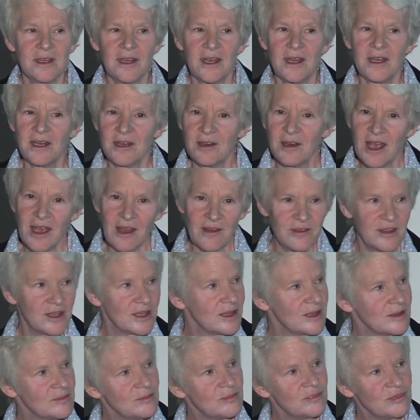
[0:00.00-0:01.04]
And in
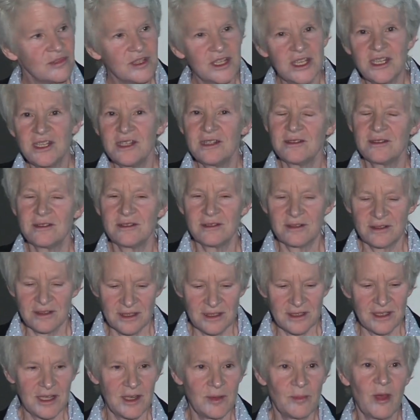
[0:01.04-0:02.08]
having a pretty
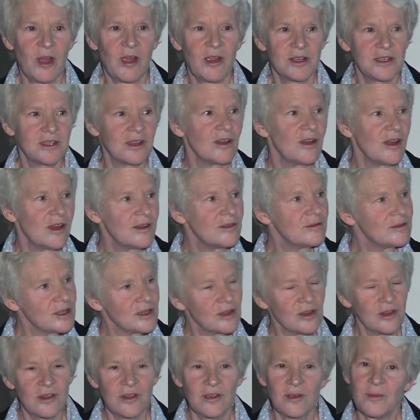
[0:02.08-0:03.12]
deep heart-to-heart
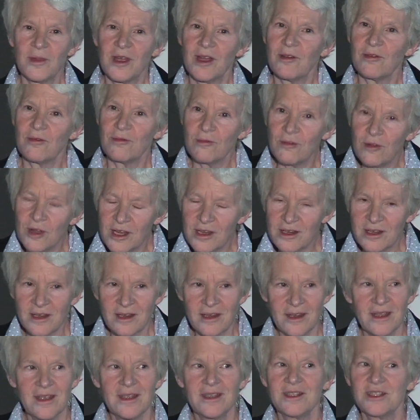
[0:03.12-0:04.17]
with her about what
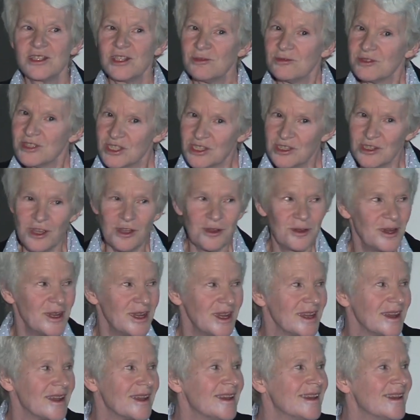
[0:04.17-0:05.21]
she was
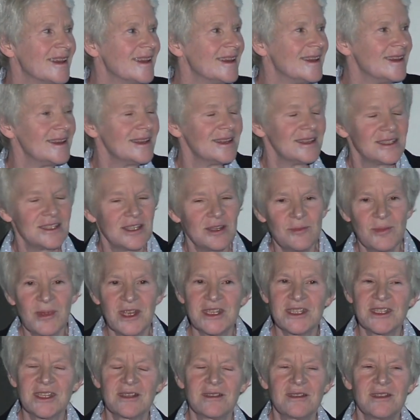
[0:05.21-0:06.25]
doing, she
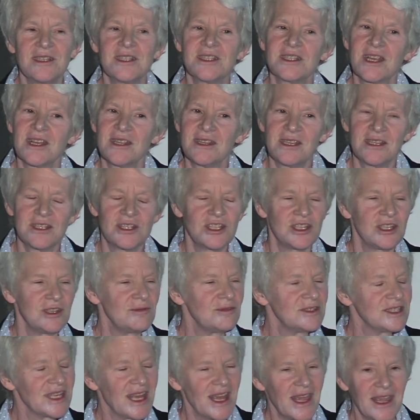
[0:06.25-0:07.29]
basically said that she
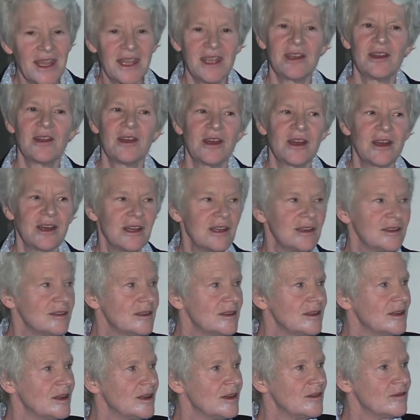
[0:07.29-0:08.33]
was hanging
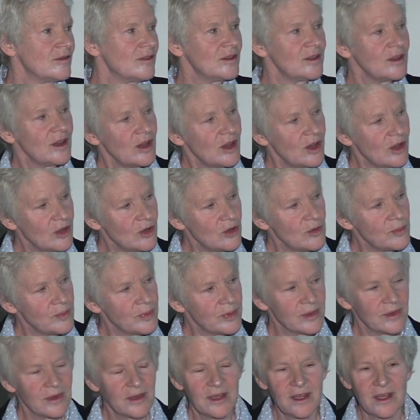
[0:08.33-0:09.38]
on for the
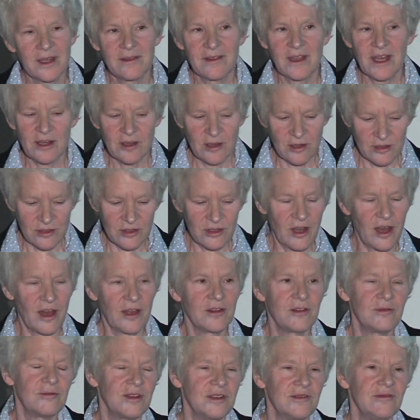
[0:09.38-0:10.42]
hope that her
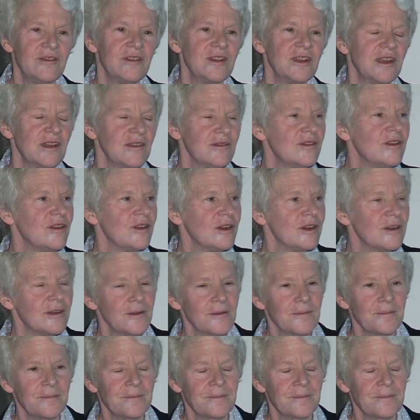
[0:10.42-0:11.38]
daughter would forgive her.